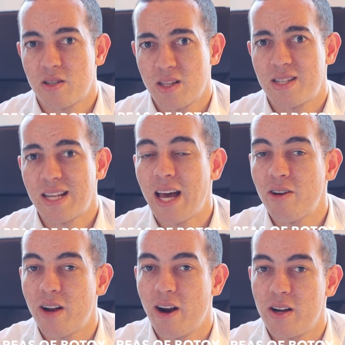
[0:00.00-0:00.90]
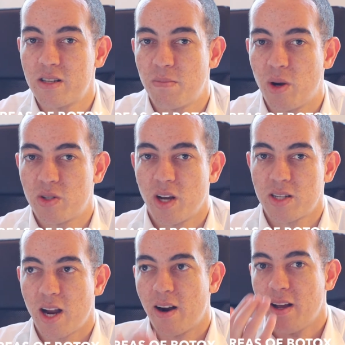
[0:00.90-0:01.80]
So the standard areas of
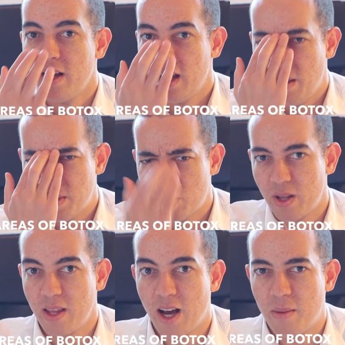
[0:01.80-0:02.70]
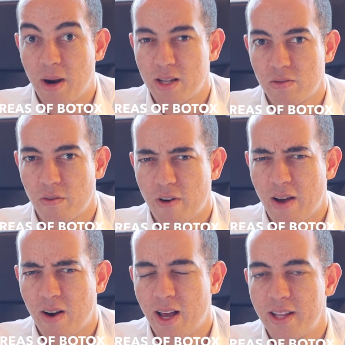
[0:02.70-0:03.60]
Botox are in between the eyebrows for
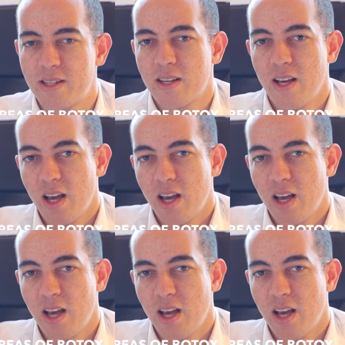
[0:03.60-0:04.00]
frown lines,